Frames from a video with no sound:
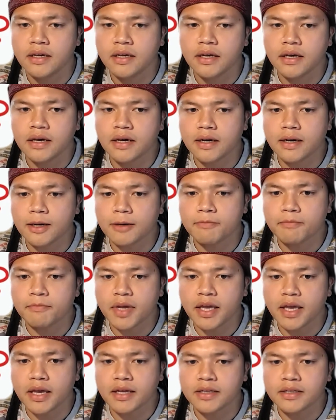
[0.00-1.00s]

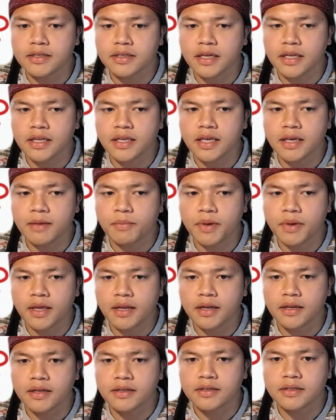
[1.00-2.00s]
and
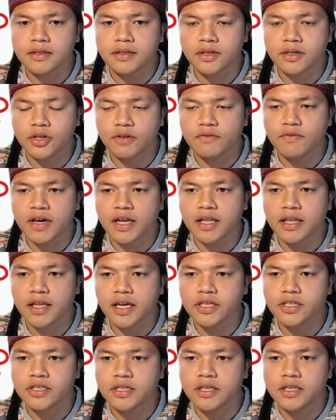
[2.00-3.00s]
keeping good
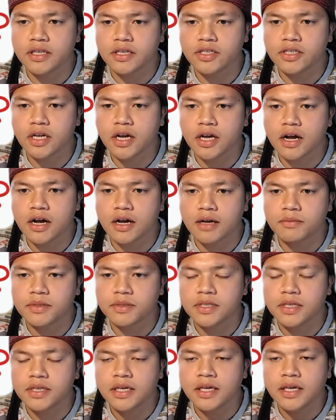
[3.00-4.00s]
ventilation in the
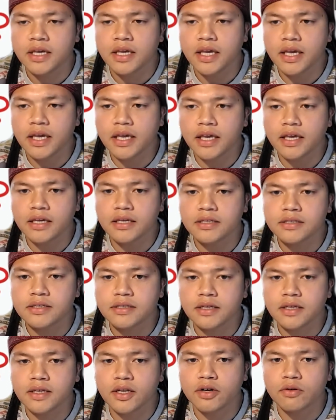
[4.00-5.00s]
shops
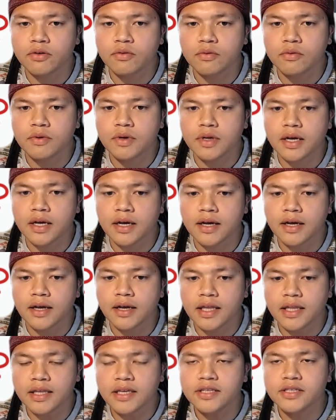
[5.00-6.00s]
is, you know,
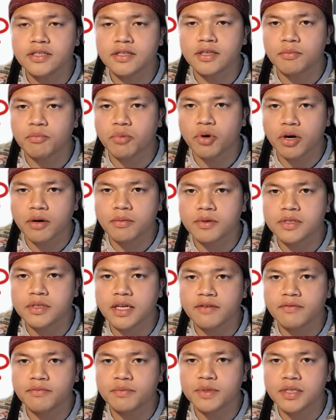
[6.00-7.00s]
at least the barbers
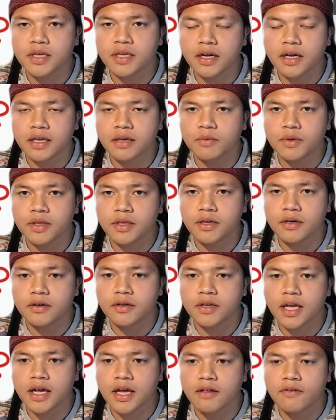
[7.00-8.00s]
I've been talking with here
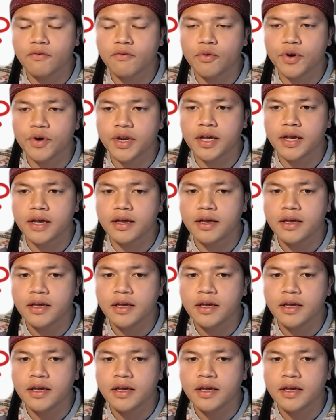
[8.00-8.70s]
in California